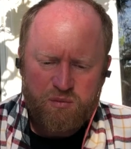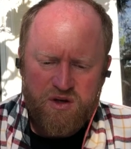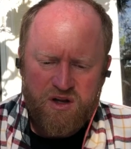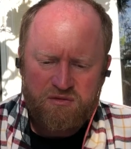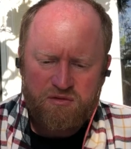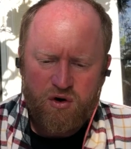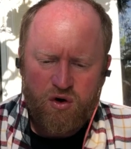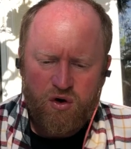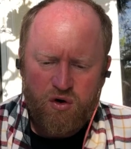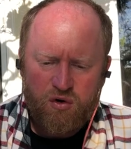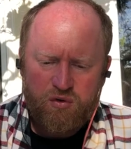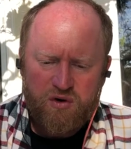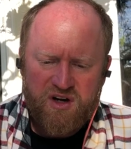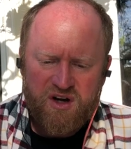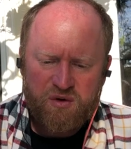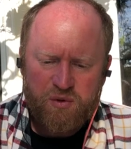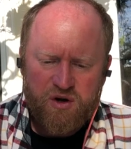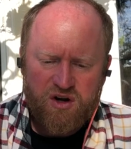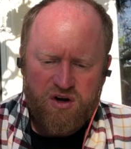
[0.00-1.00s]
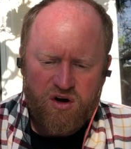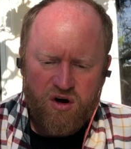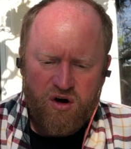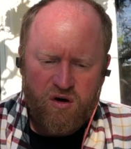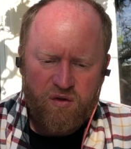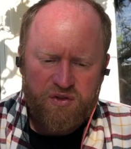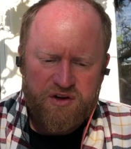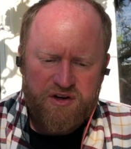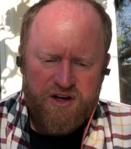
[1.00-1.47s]
We have only to
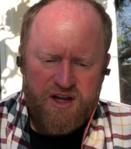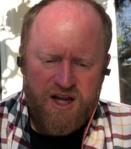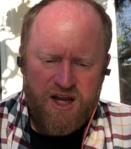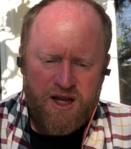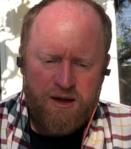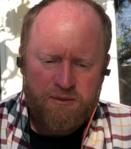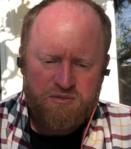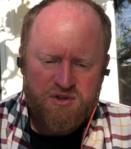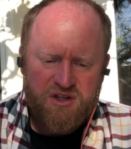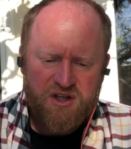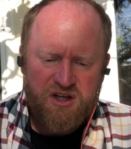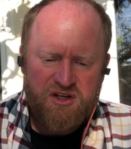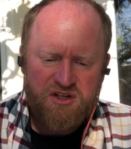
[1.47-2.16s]
recall the names and the